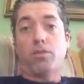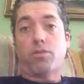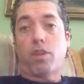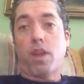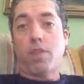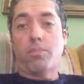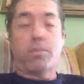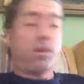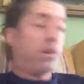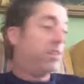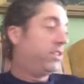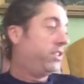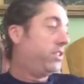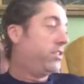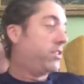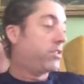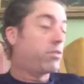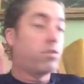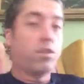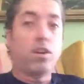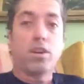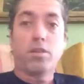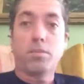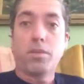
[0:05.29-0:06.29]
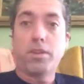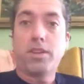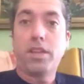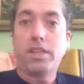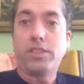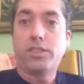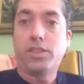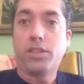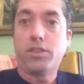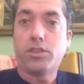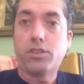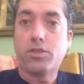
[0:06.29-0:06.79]
tripod's in the truck. My
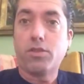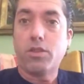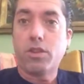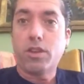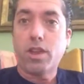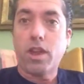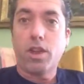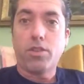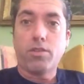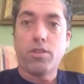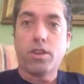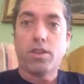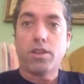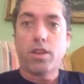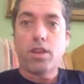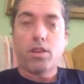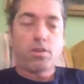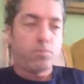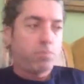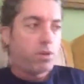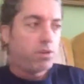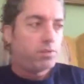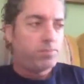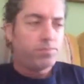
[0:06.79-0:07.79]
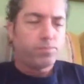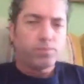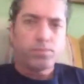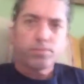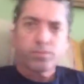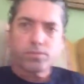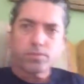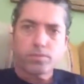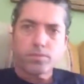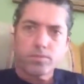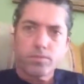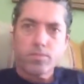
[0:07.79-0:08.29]
dad's got the truck out right now, but
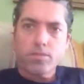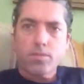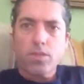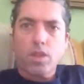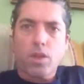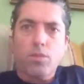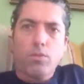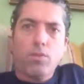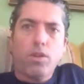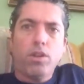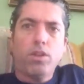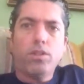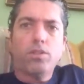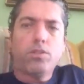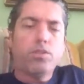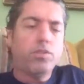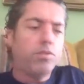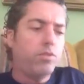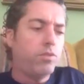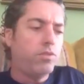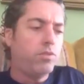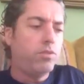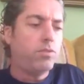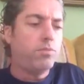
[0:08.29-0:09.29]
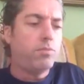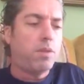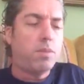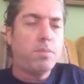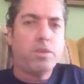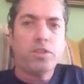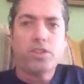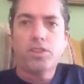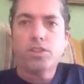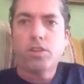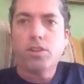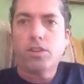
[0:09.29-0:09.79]
wanted to
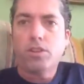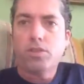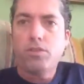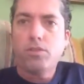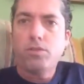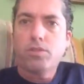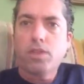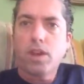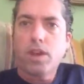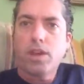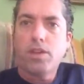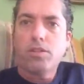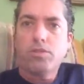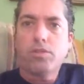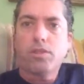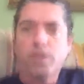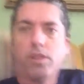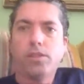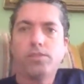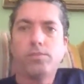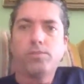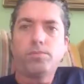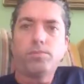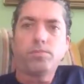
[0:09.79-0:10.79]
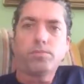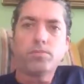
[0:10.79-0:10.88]
maybe start a new kind of a